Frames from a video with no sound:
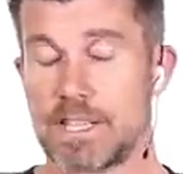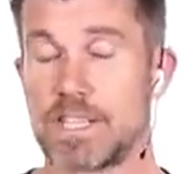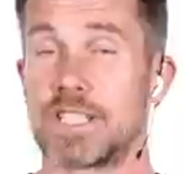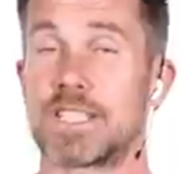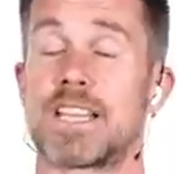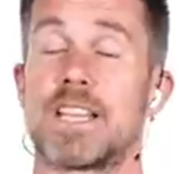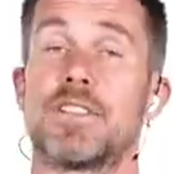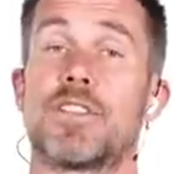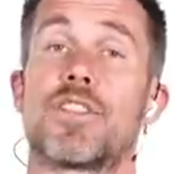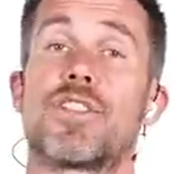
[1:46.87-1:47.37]

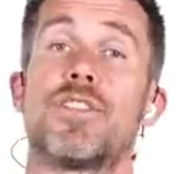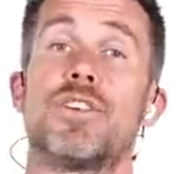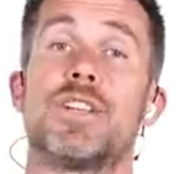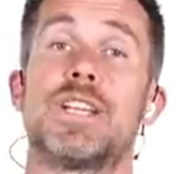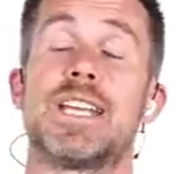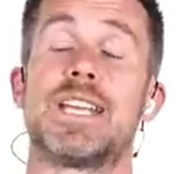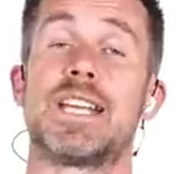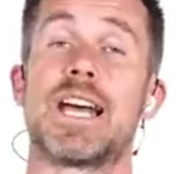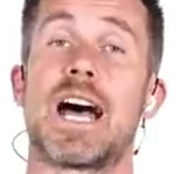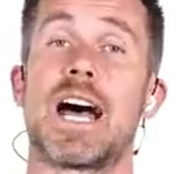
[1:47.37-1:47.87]
just under
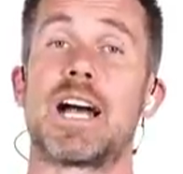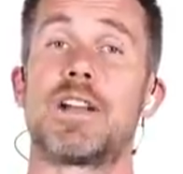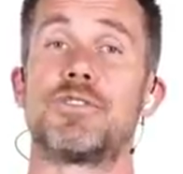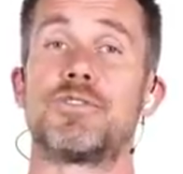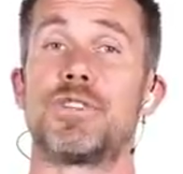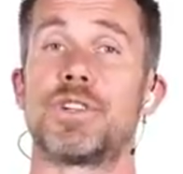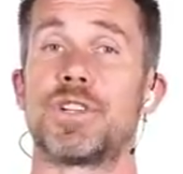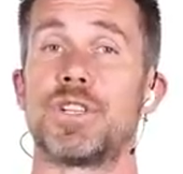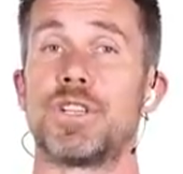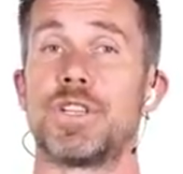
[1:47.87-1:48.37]
thirteen
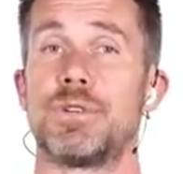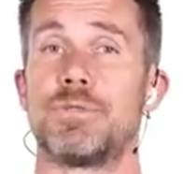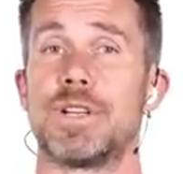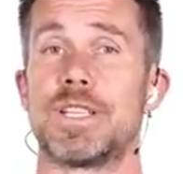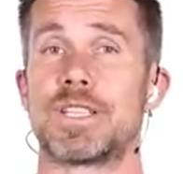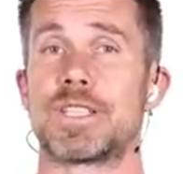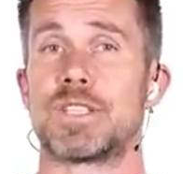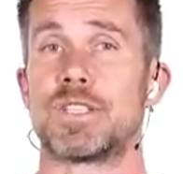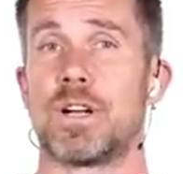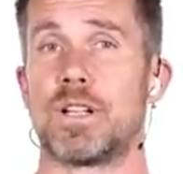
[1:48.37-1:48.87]
hundred
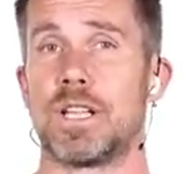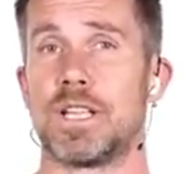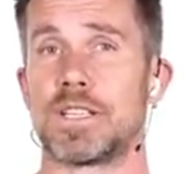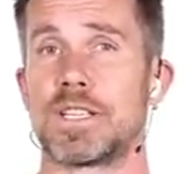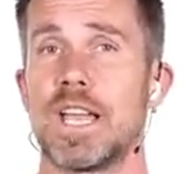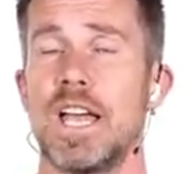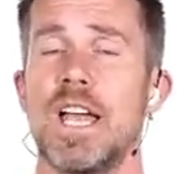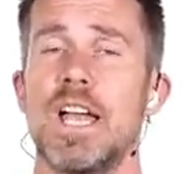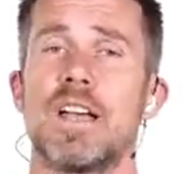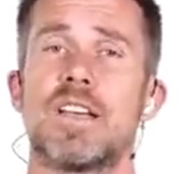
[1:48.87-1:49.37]
US dollars.